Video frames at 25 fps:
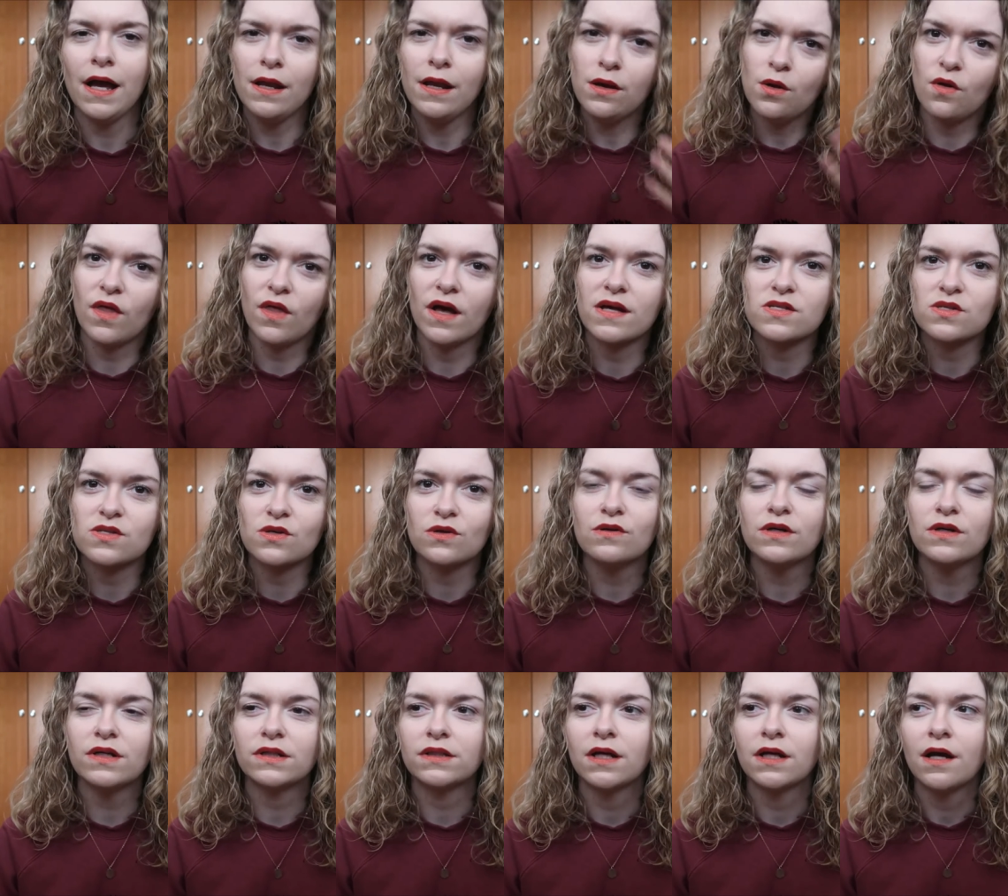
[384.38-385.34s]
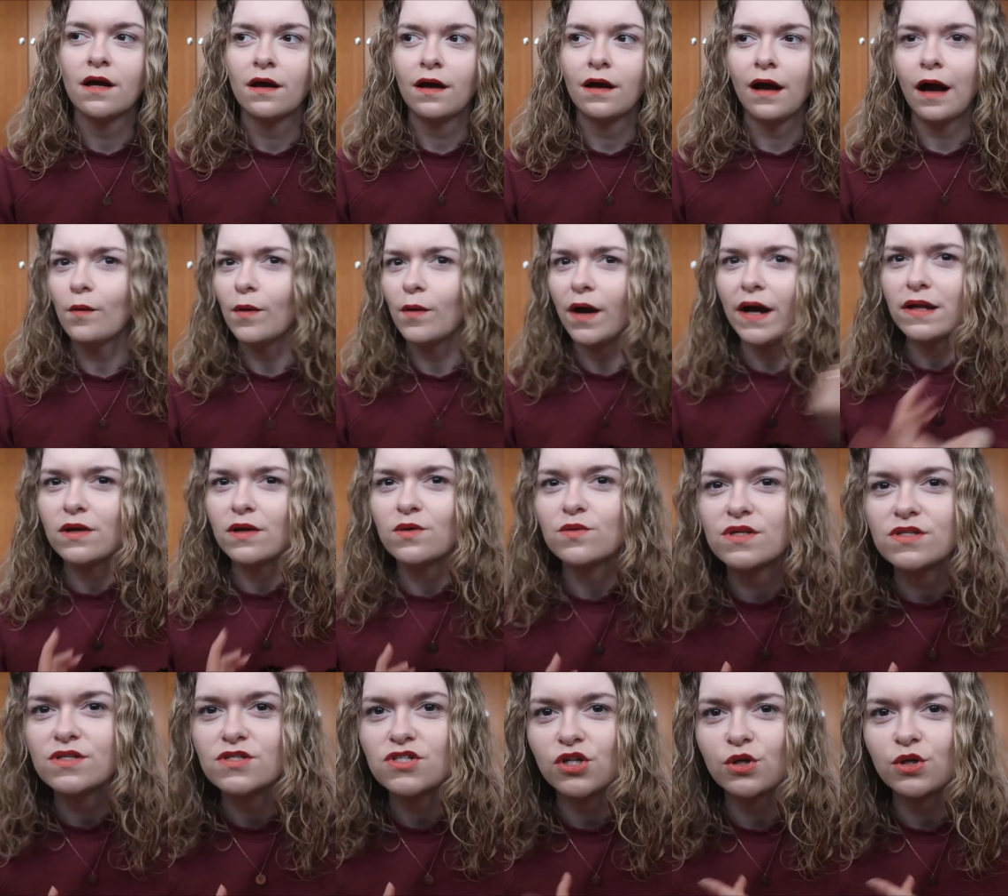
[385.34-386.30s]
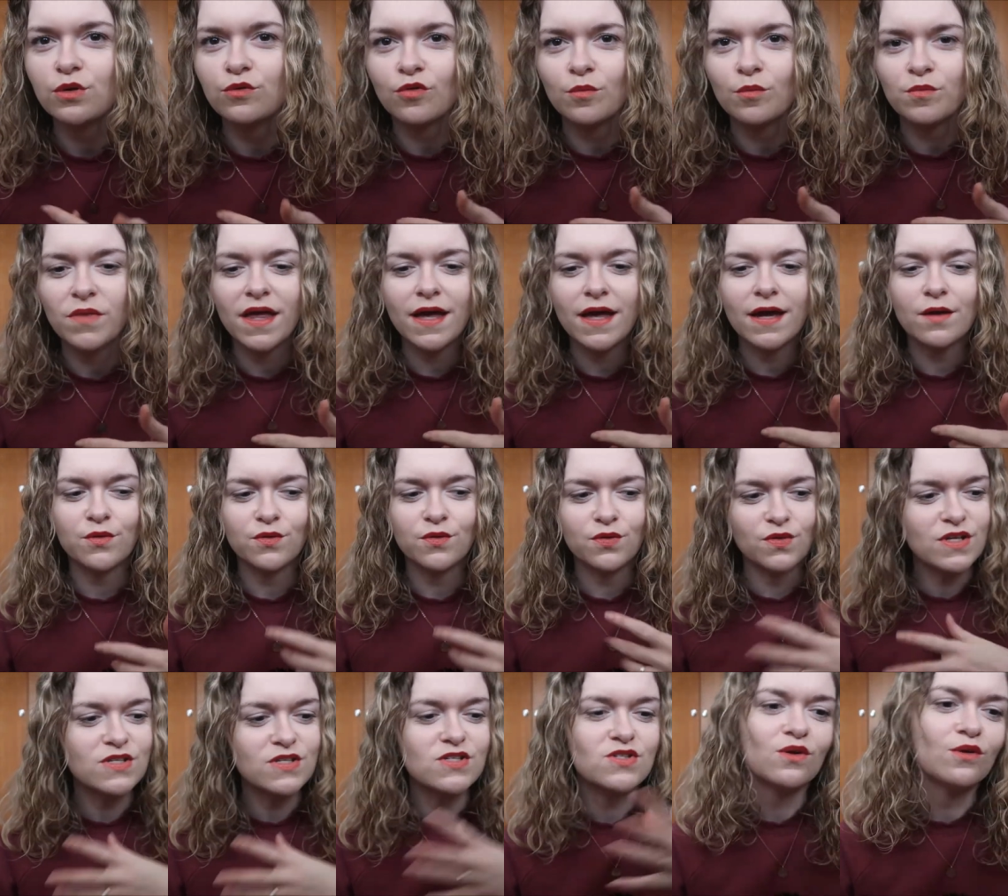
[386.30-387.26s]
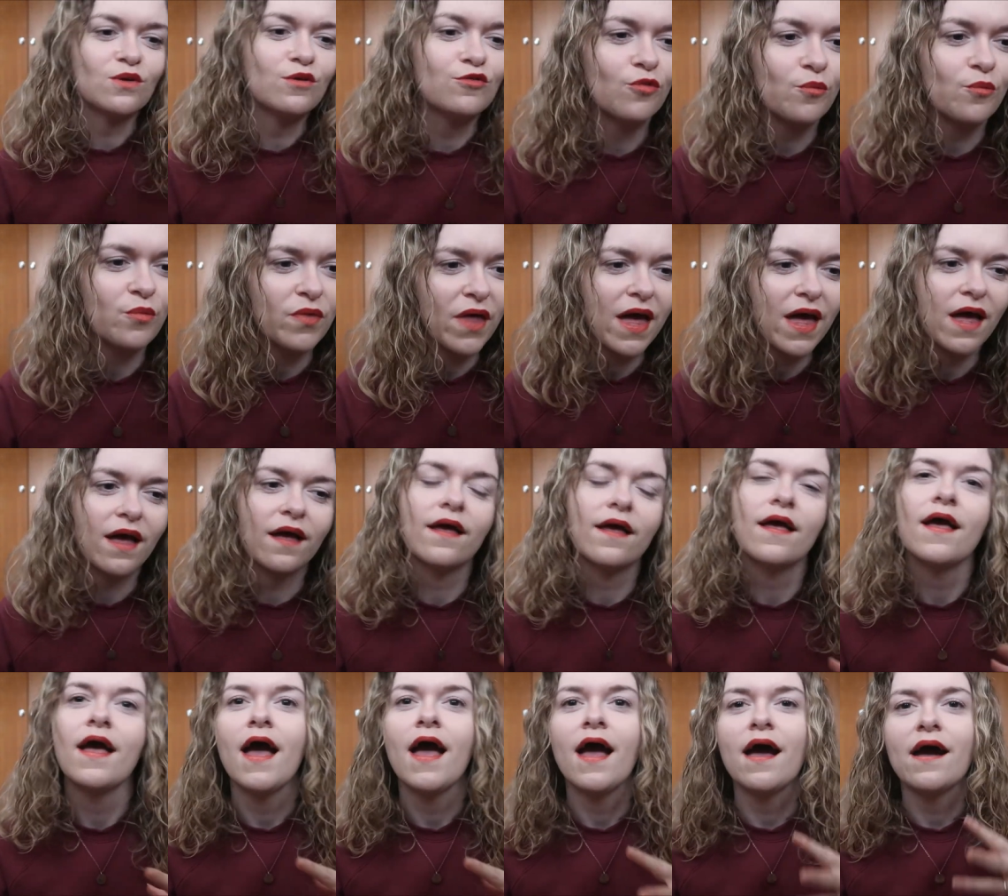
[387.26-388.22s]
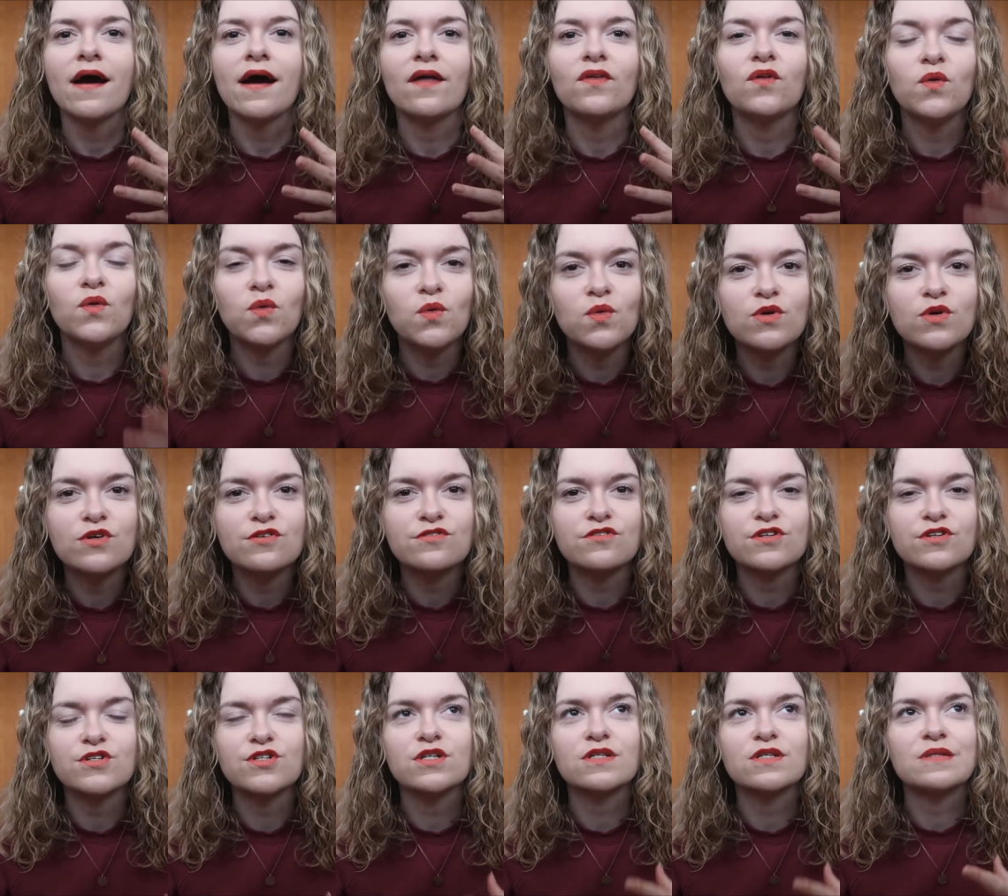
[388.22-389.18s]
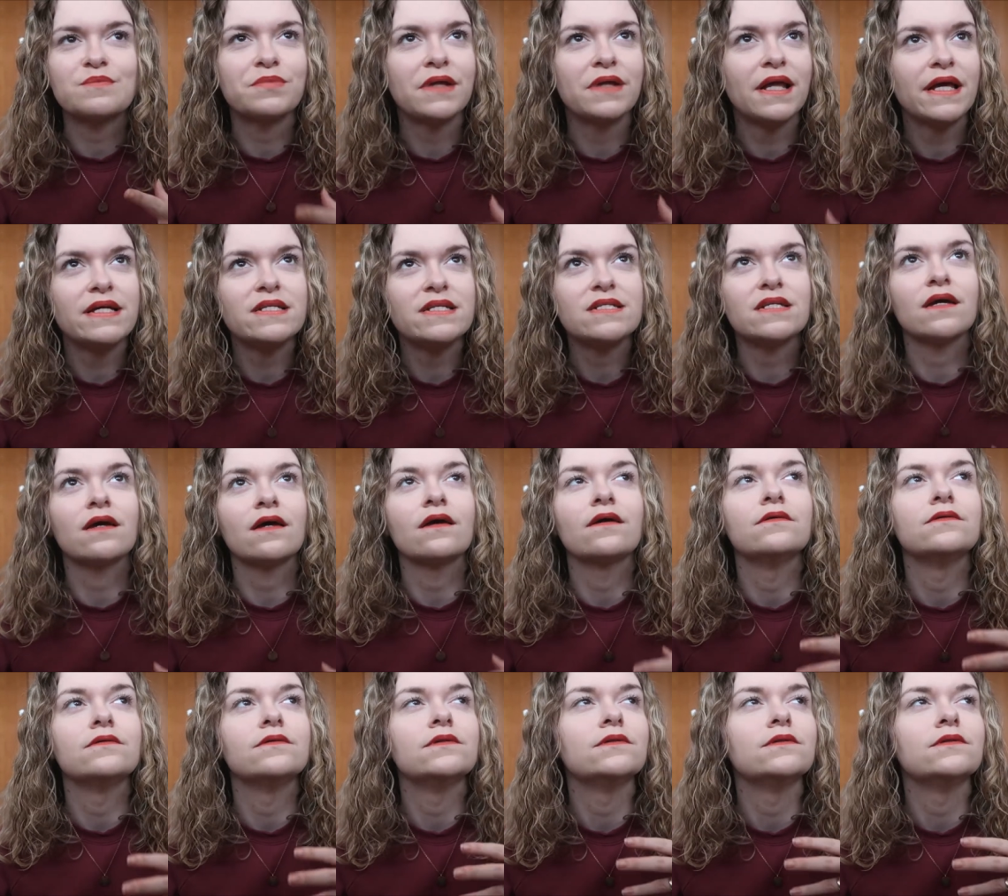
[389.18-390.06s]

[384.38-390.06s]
know that song and oh I know this tune from there and this song from there and the orchestra just played it